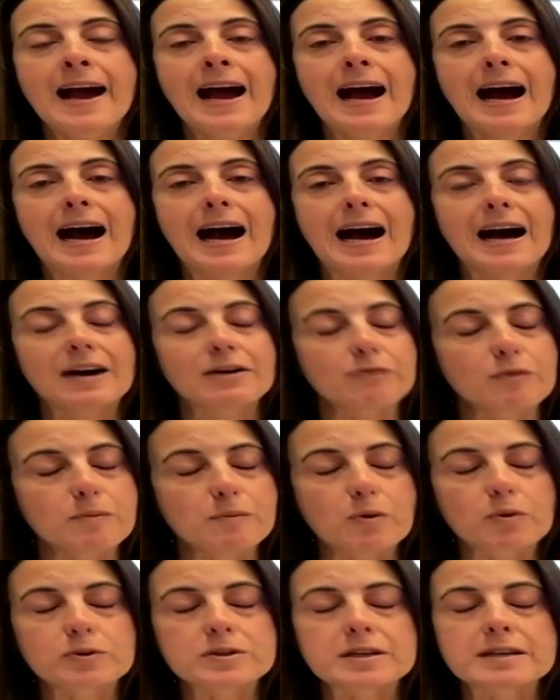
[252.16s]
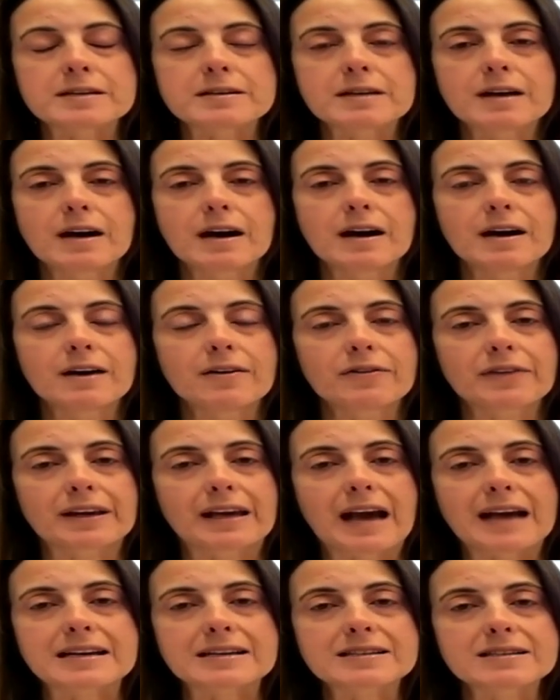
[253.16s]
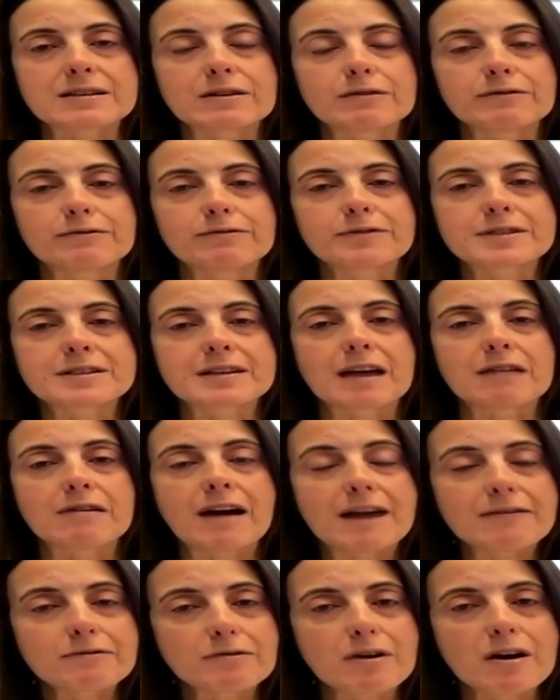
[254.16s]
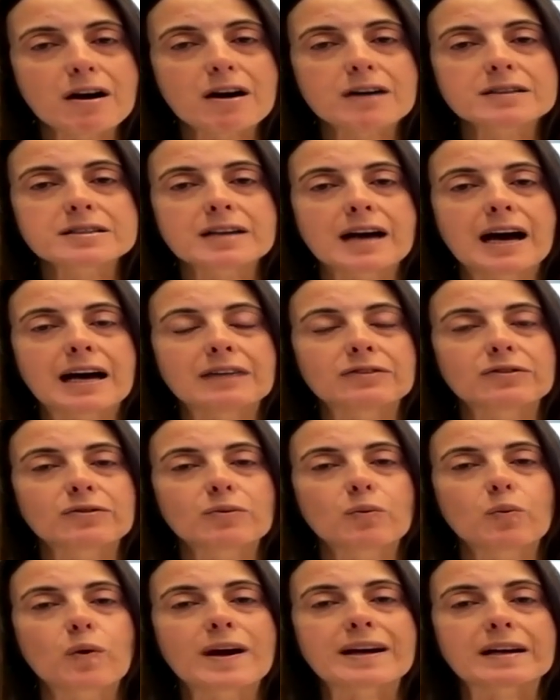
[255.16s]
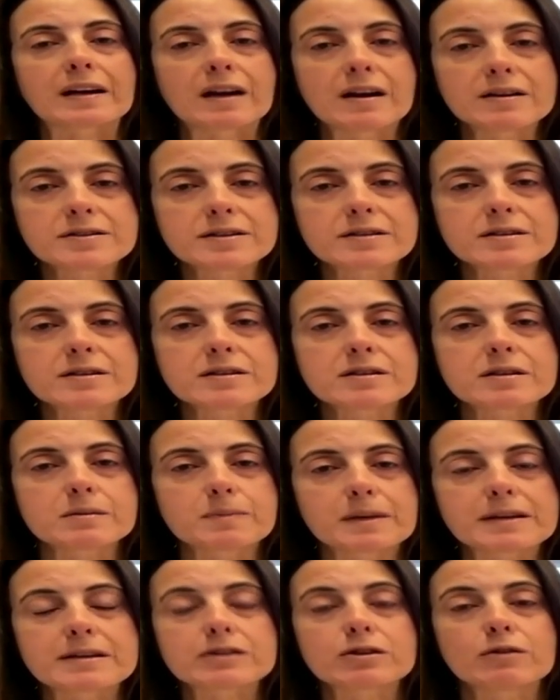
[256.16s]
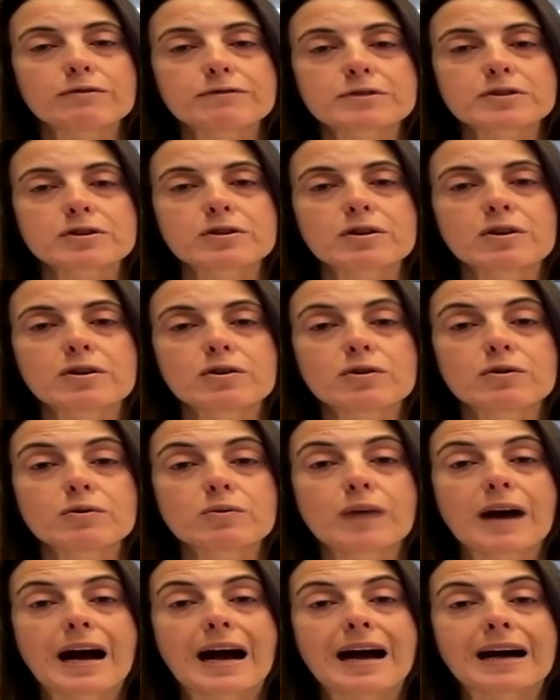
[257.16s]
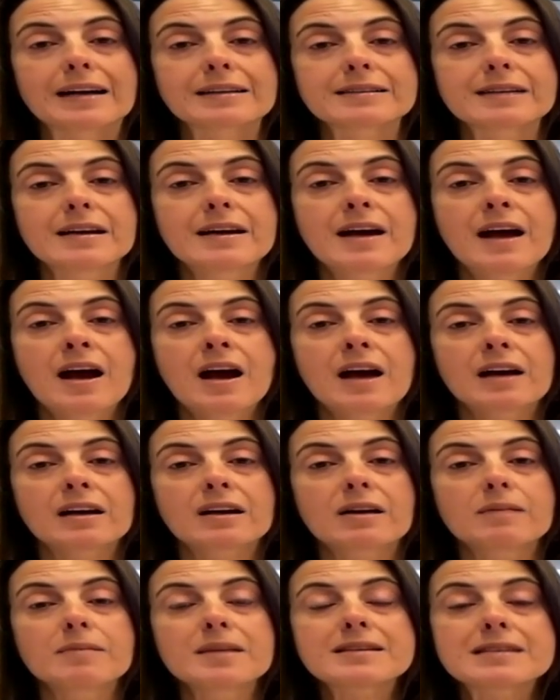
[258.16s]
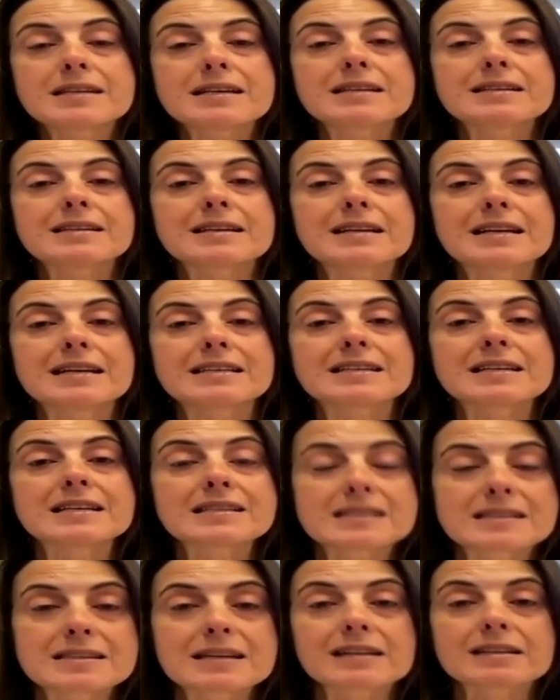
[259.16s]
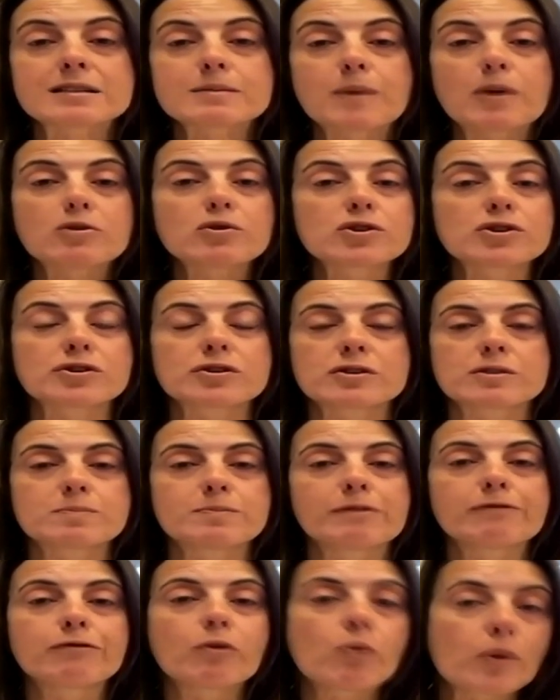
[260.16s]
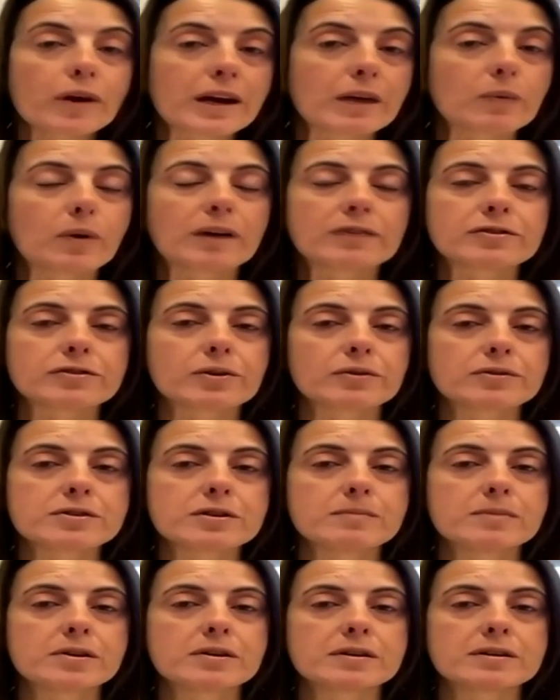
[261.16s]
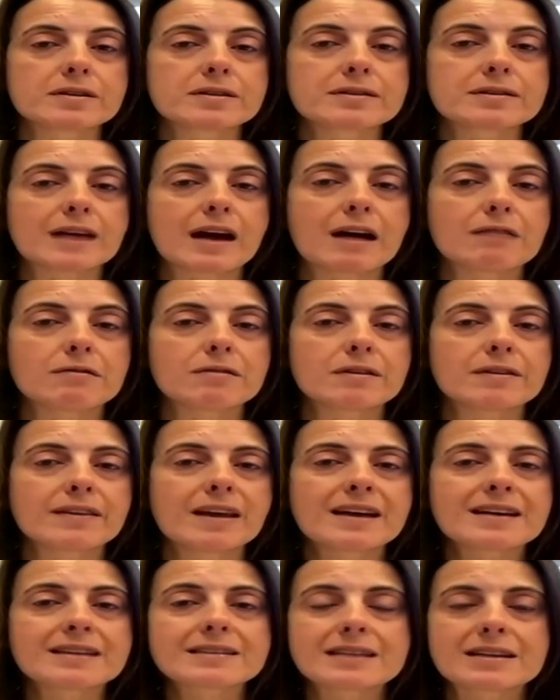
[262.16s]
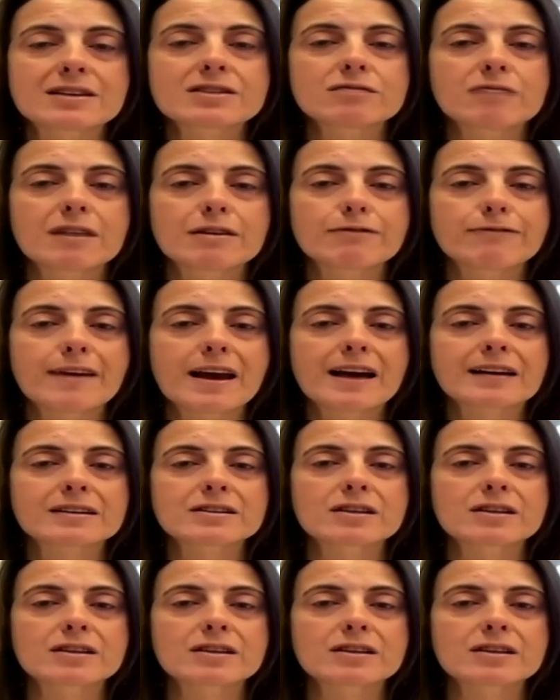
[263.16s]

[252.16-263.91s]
I'd reported the case of Sarah Everard and Wayne Cousins, the police officer who had committed indecent exposures before he went on to murder Sarah. And they're seen as a red flag.